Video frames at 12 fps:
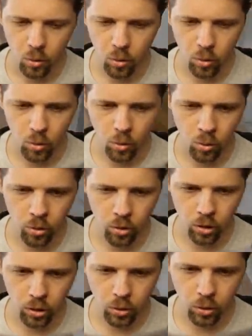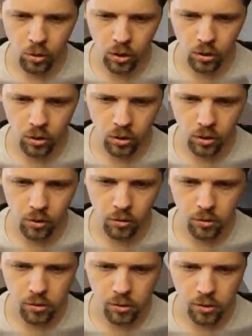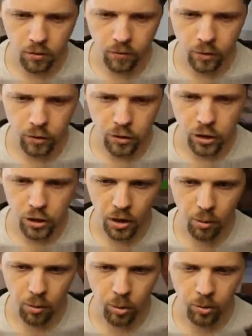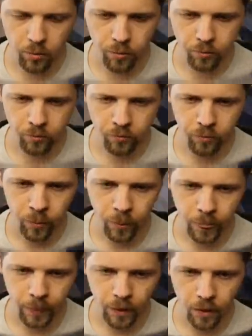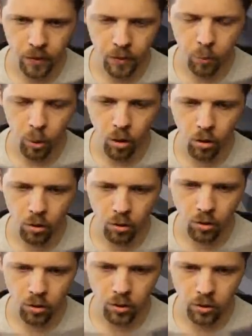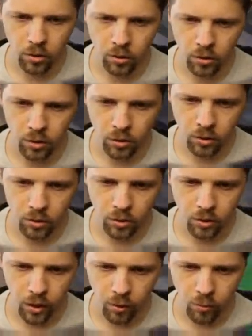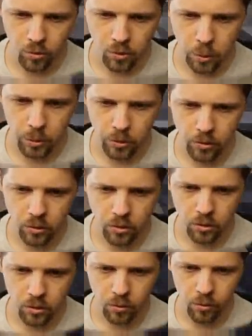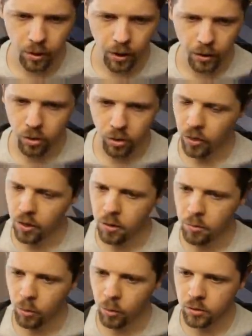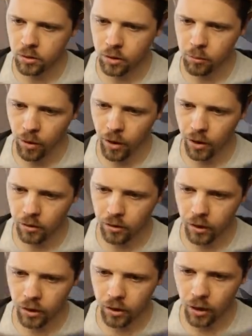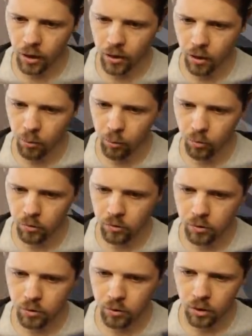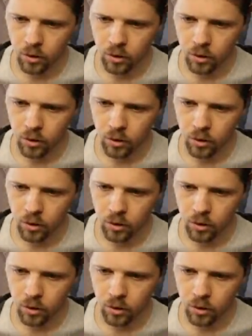Or you can get yourself a shop in the mall that was built, I think, mostly by Lady K and Emerald.